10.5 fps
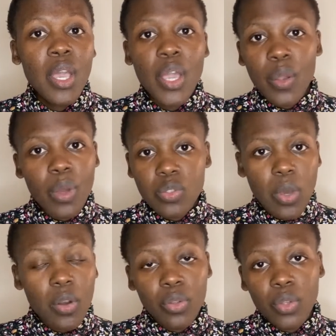it was
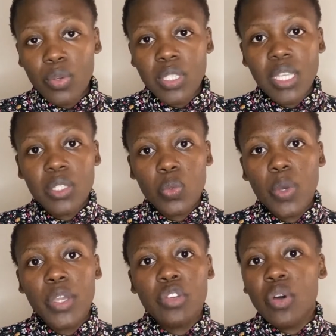one of those things where
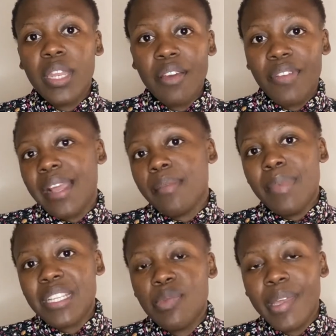you don't have like
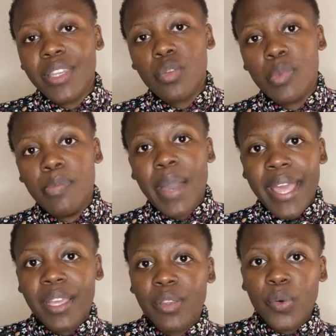much money to be
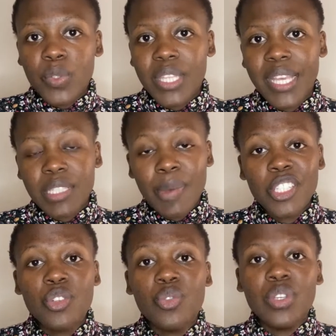buying those things, but
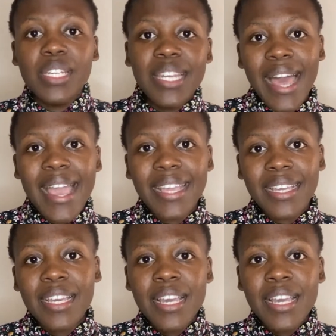you really like